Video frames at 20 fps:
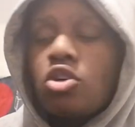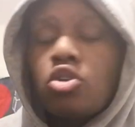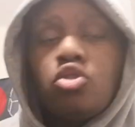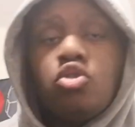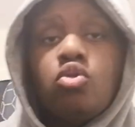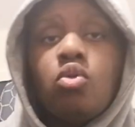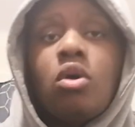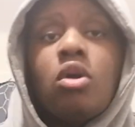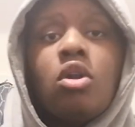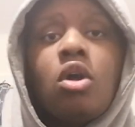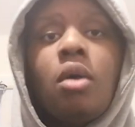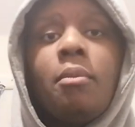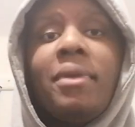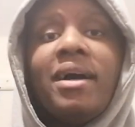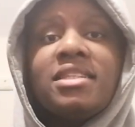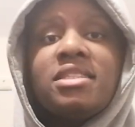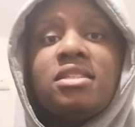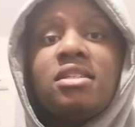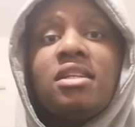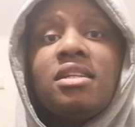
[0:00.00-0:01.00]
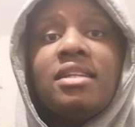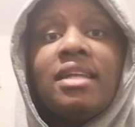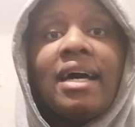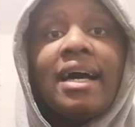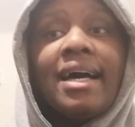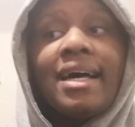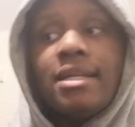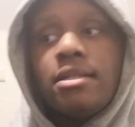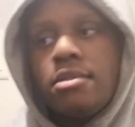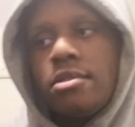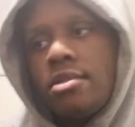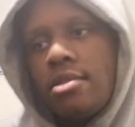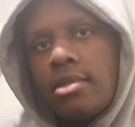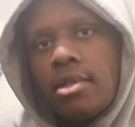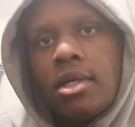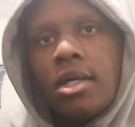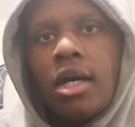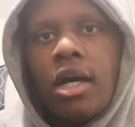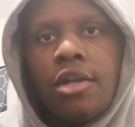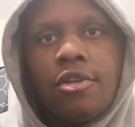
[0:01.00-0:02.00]
Could do a lot better than that. And
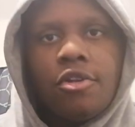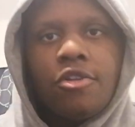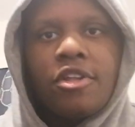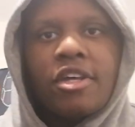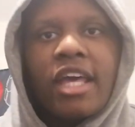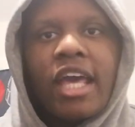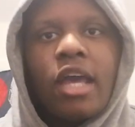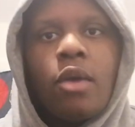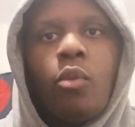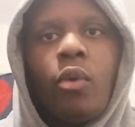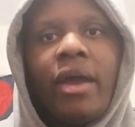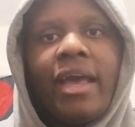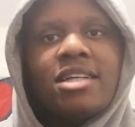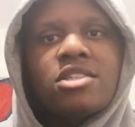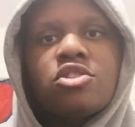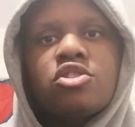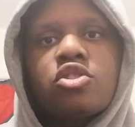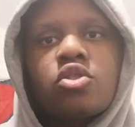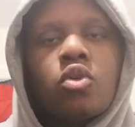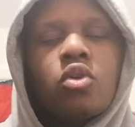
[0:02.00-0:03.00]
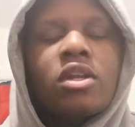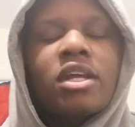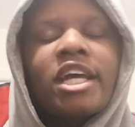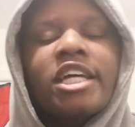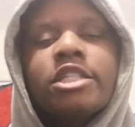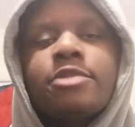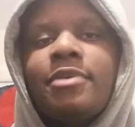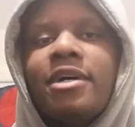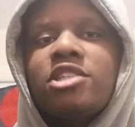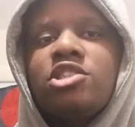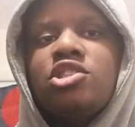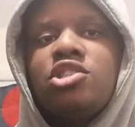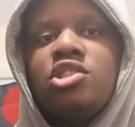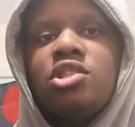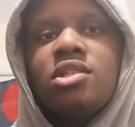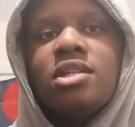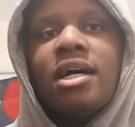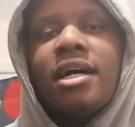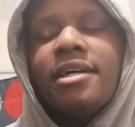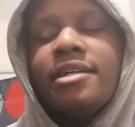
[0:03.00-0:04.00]
another game where he hasn't scored against
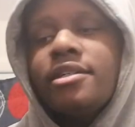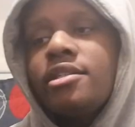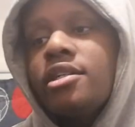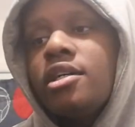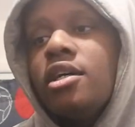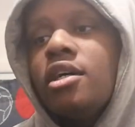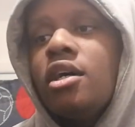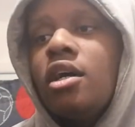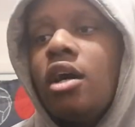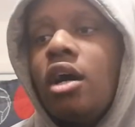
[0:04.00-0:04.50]
Manchester United.